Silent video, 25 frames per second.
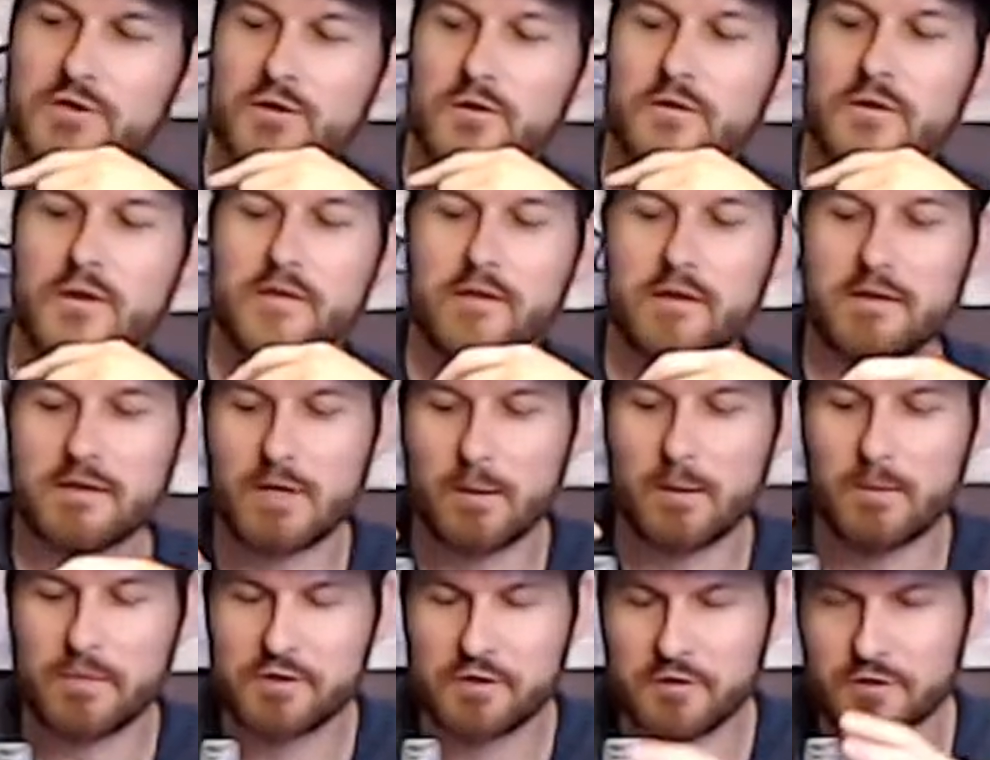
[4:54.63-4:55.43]
that
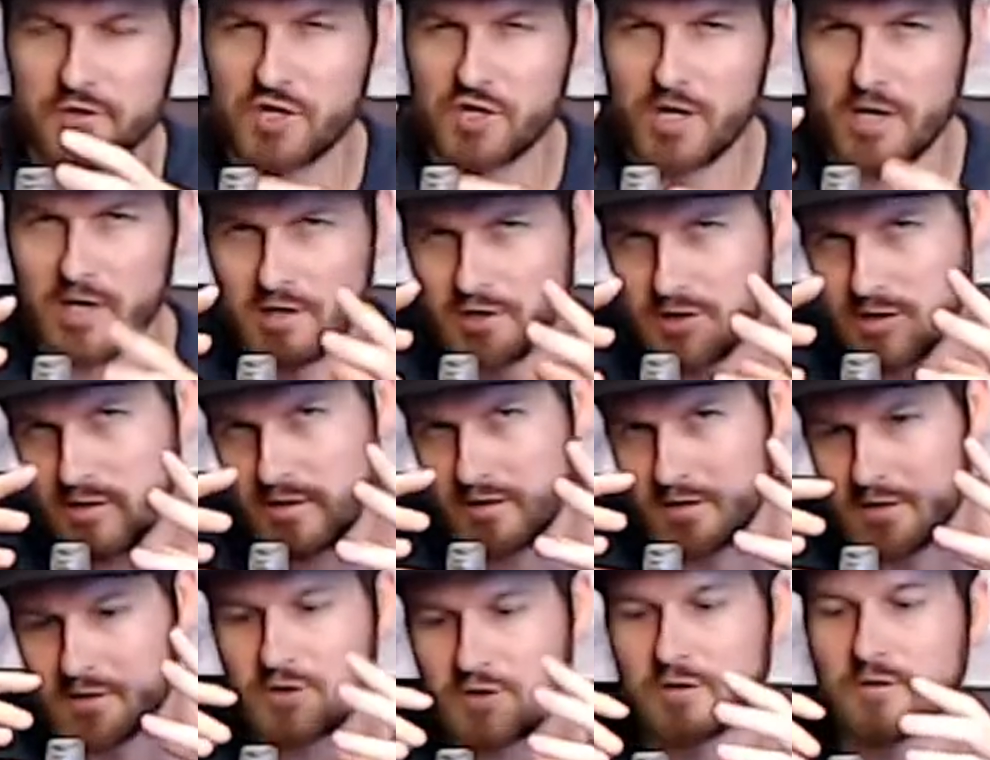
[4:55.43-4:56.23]
temperature
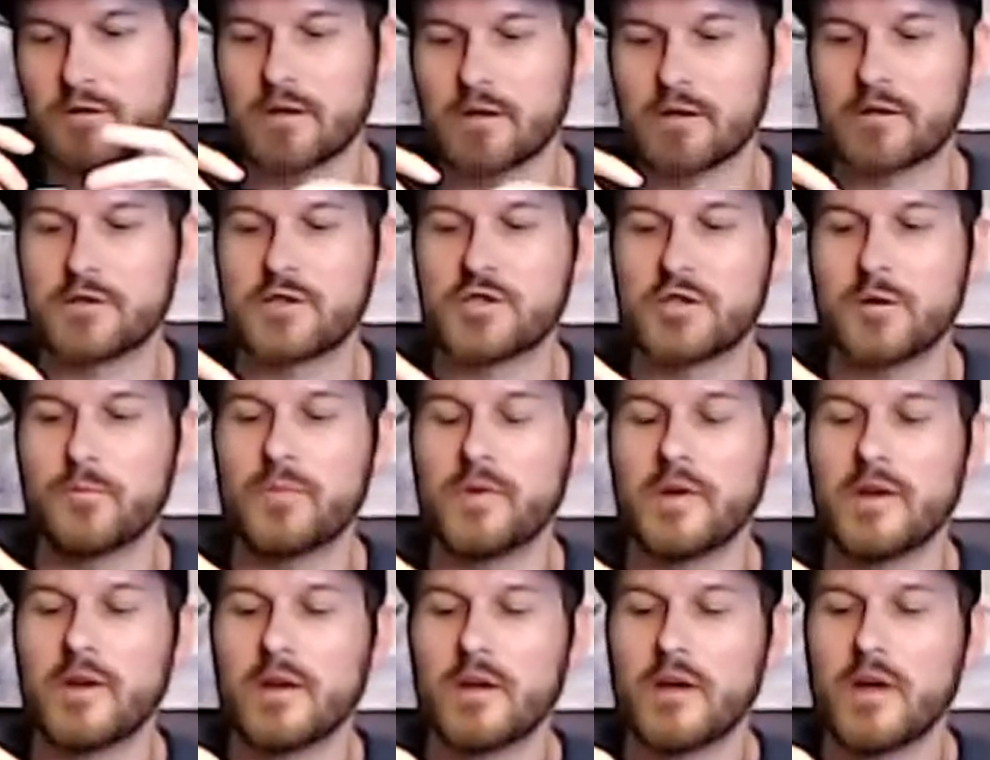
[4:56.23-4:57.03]
changes during
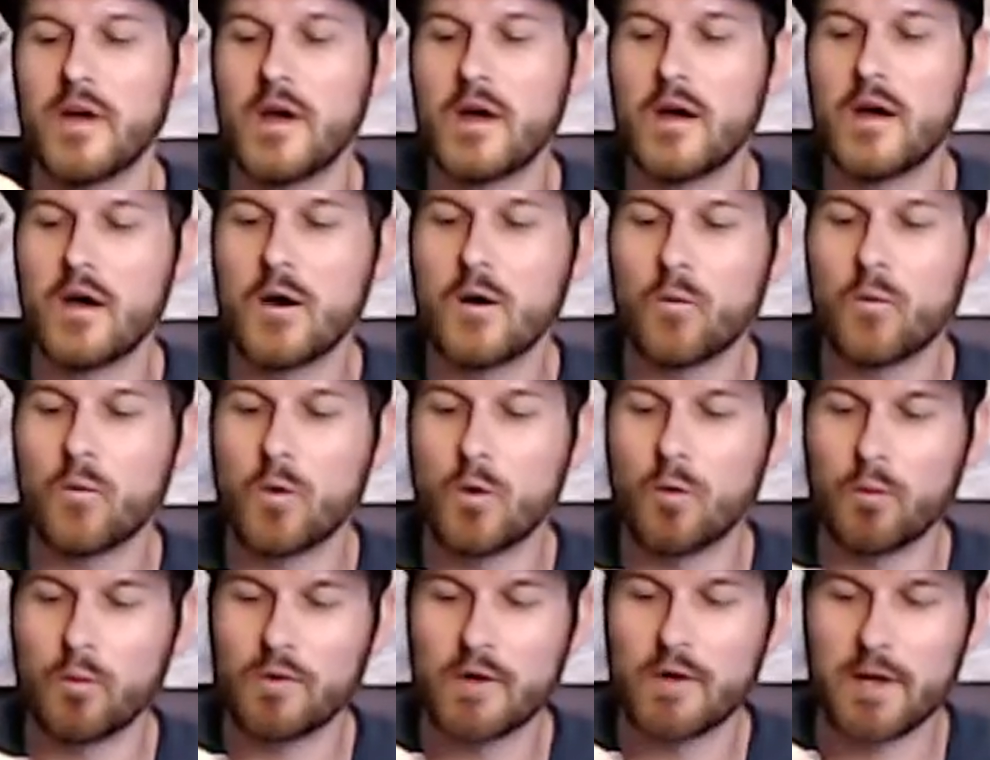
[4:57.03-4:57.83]
shipping
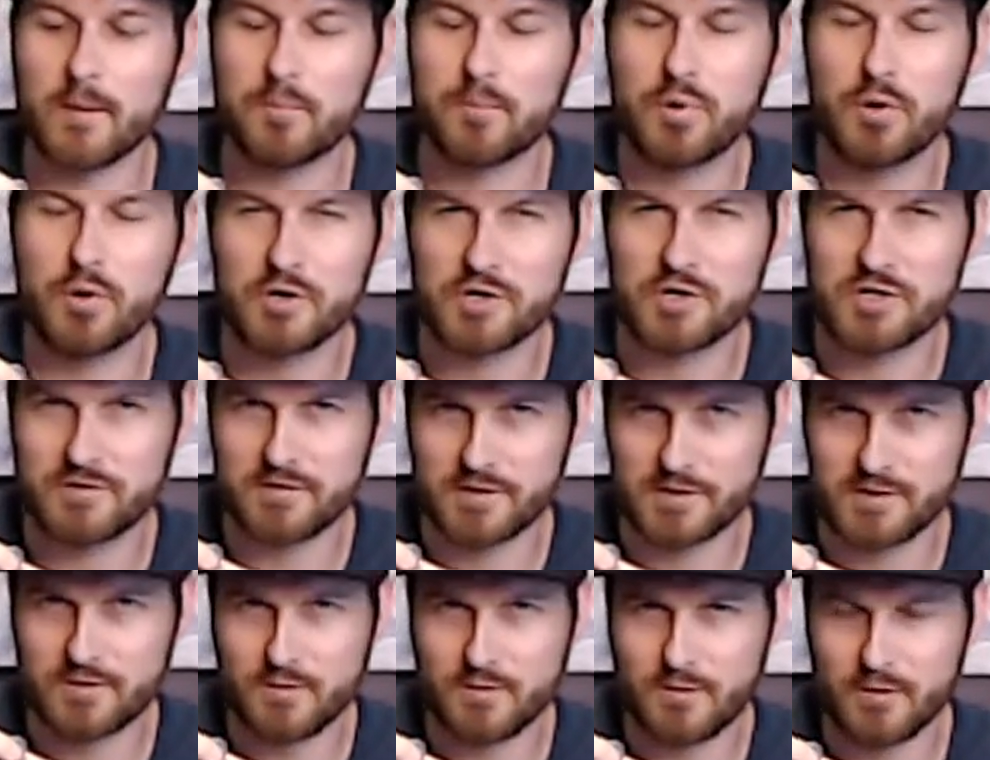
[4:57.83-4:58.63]
won't like push
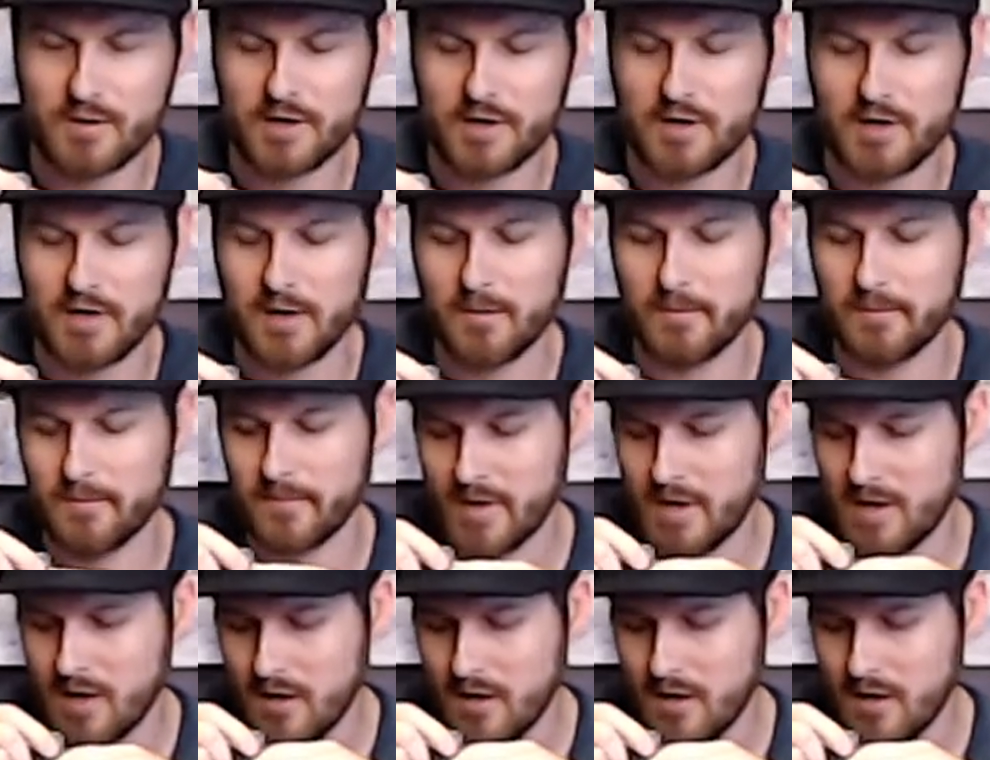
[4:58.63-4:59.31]
this cork up.